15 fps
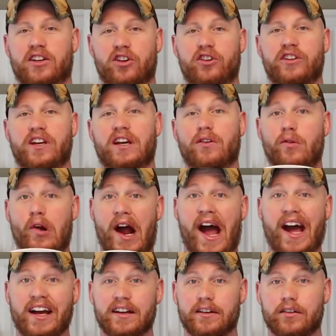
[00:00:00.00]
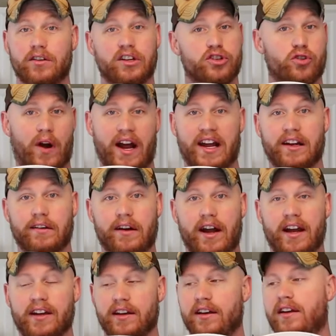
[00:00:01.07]
a cooking rack or a drying
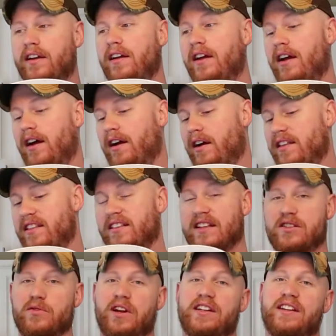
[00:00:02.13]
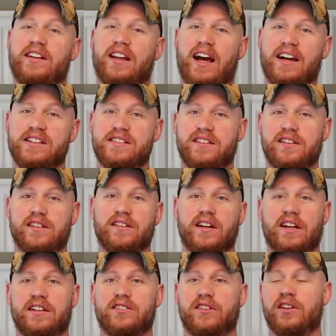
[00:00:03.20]
rack. I think that's what I did last year,
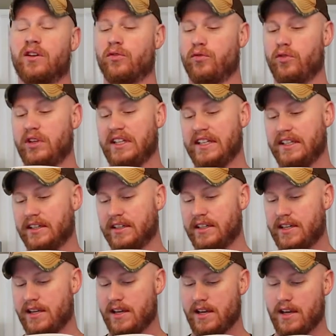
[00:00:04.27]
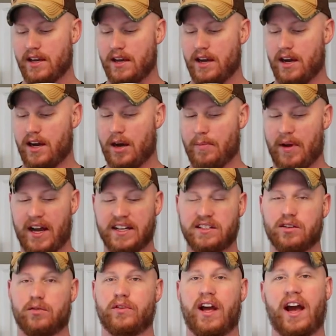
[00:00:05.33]
and it turned out really good. I
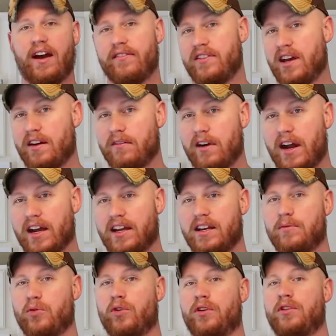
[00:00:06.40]
don't have that rack anymore.